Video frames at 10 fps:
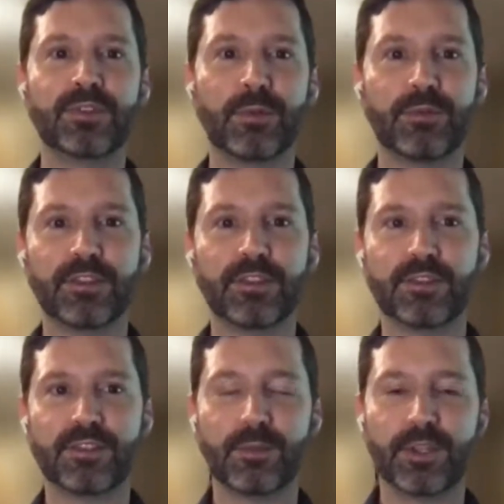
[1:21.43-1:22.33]
some of
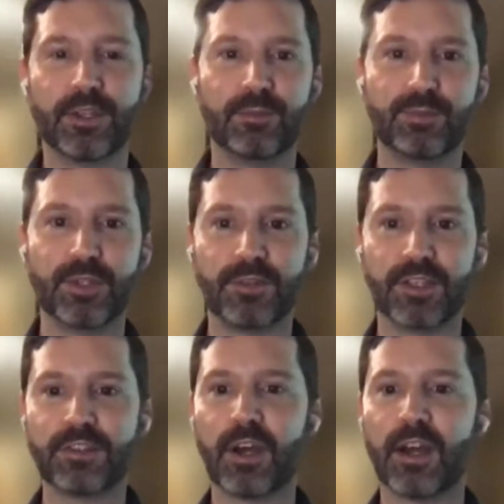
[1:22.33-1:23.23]
the
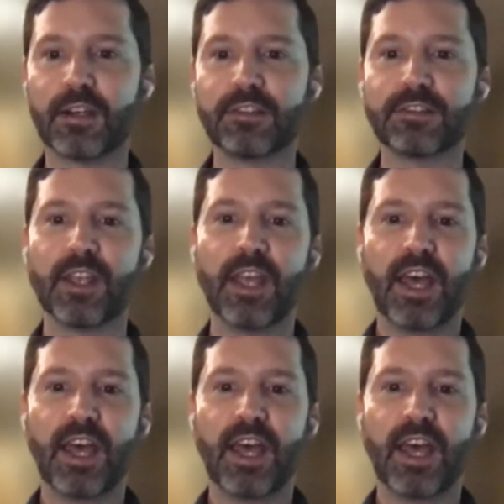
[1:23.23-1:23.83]
previous talks.